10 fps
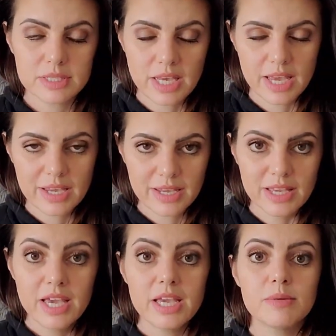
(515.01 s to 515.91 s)

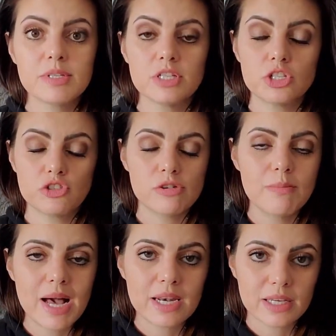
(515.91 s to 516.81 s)
saying it was as
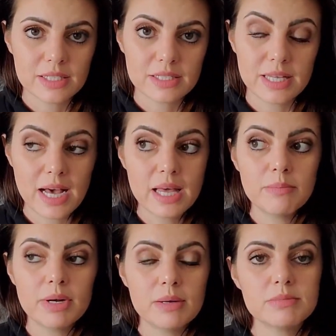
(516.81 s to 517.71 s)
dramatic as
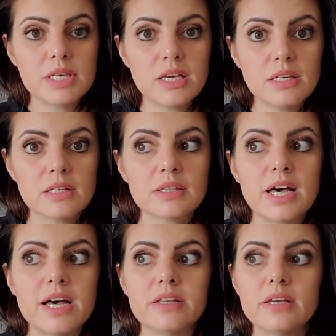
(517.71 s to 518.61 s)
that, but I'm saying
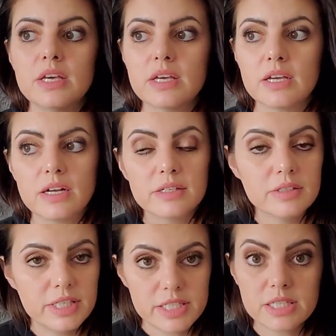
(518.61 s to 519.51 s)
that
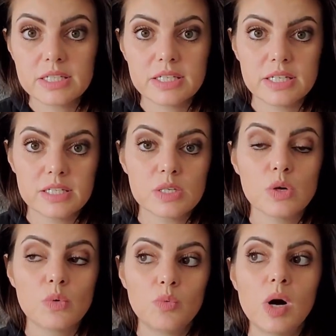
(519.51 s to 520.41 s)
it's it's
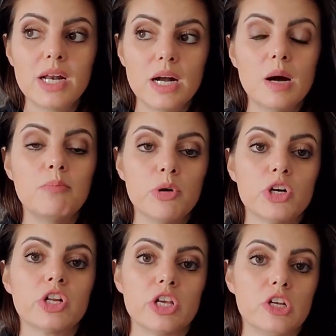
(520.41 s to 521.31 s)
what a
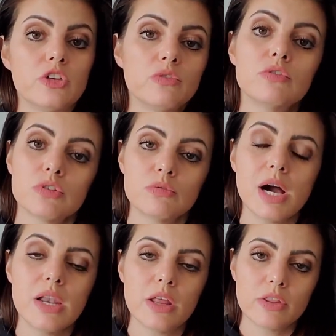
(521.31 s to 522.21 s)
bird can do to
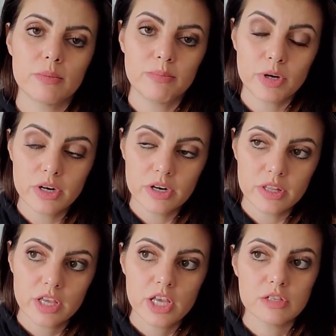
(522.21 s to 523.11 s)
another
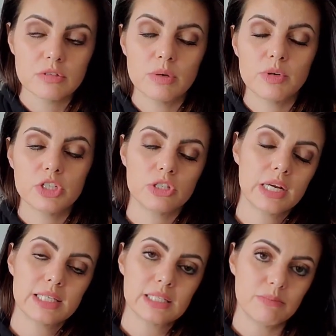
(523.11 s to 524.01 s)
bird so i want you
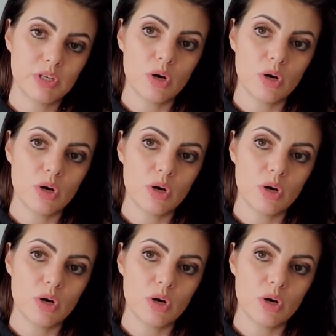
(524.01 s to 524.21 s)
guys to be